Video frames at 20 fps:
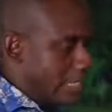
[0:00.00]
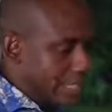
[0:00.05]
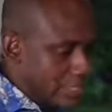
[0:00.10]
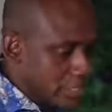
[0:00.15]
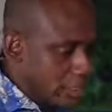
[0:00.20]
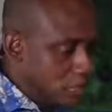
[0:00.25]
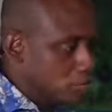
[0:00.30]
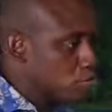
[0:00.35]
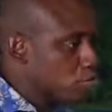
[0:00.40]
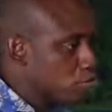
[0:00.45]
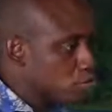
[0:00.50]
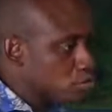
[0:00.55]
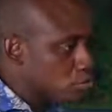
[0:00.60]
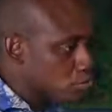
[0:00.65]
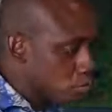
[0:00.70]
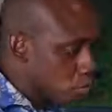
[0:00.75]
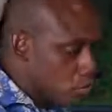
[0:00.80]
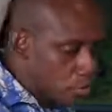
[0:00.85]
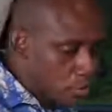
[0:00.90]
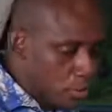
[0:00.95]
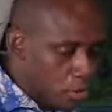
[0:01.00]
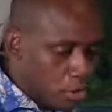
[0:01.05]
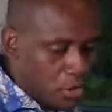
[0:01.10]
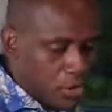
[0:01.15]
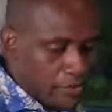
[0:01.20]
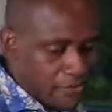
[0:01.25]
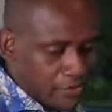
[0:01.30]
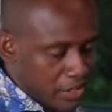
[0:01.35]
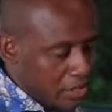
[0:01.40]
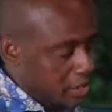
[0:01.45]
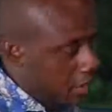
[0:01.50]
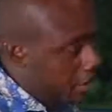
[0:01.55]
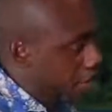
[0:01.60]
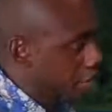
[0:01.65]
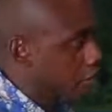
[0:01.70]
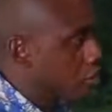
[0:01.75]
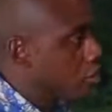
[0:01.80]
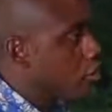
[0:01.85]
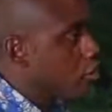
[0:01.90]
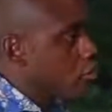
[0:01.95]
is a two-row
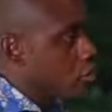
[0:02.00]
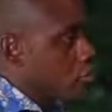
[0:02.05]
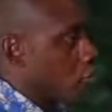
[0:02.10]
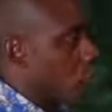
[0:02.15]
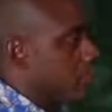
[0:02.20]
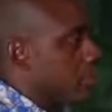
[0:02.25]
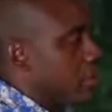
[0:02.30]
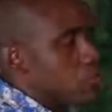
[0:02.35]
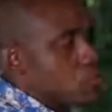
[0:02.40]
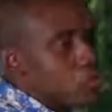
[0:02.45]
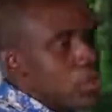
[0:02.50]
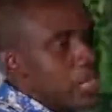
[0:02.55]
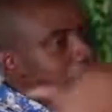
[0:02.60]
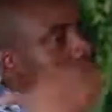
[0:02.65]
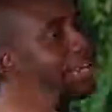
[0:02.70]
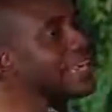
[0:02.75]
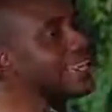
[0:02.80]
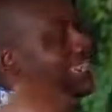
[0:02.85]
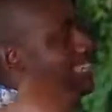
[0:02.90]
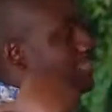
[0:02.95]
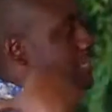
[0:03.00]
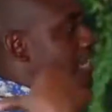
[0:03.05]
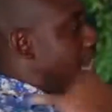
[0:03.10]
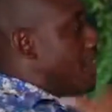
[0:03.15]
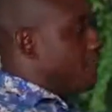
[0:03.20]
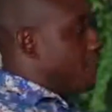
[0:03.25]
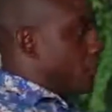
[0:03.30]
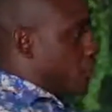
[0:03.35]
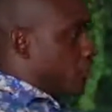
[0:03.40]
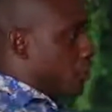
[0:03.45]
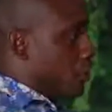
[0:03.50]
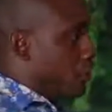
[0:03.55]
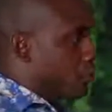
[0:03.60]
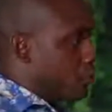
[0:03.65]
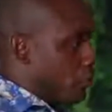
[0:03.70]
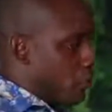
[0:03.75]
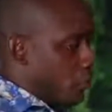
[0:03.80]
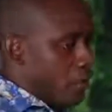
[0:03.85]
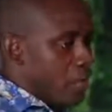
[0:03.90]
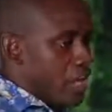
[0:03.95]
vehicle, so this one doesn't have a third
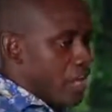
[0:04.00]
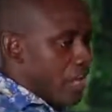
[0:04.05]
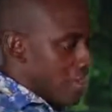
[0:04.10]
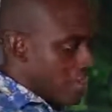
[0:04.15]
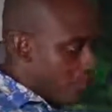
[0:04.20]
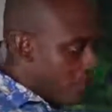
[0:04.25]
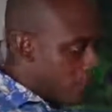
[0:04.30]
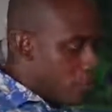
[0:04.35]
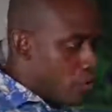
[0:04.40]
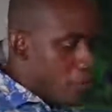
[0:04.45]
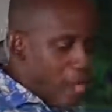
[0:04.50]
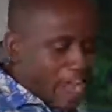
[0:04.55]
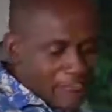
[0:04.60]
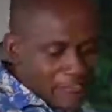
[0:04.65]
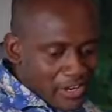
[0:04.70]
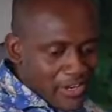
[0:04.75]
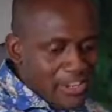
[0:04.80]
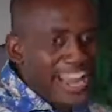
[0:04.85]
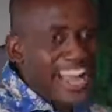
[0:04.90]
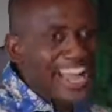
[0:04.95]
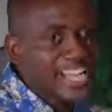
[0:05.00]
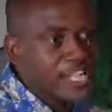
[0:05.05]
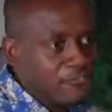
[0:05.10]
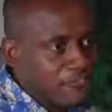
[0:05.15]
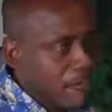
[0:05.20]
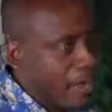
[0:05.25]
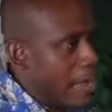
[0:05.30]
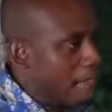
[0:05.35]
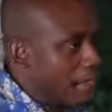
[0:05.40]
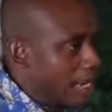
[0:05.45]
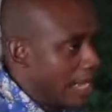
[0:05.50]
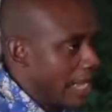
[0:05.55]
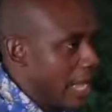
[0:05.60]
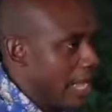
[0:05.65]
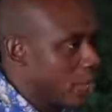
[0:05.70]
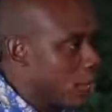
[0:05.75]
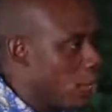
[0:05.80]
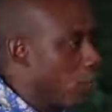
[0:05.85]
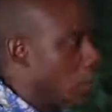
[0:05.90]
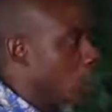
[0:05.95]
row. If you have a large family
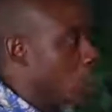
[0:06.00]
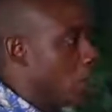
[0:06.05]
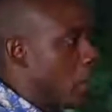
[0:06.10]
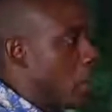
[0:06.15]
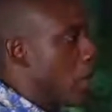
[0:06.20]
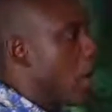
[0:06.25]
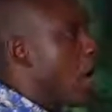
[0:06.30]
and you want to